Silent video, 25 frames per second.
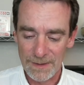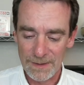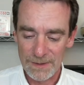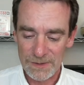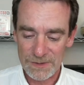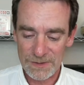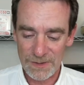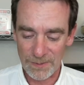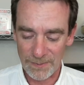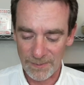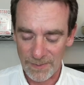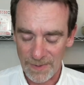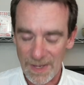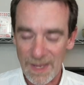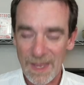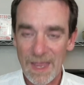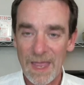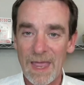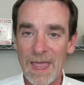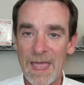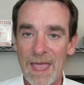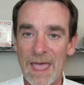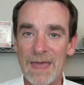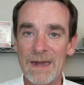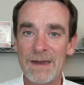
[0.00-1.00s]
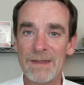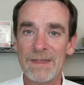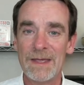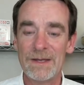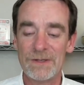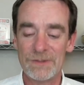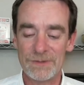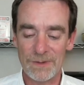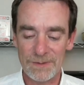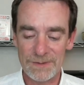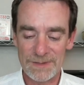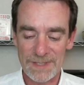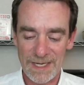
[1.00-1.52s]
So out of that
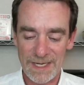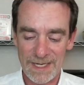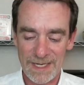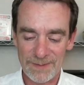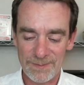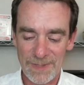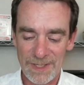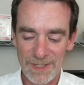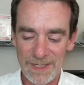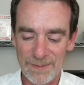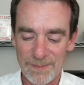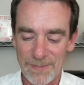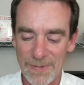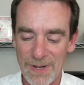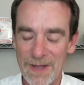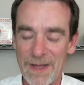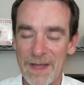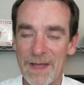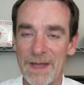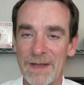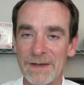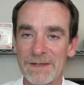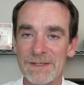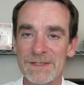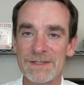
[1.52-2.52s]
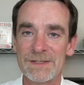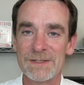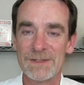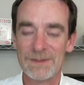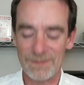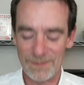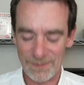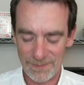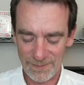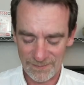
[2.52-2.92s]
DroneTag Mini box,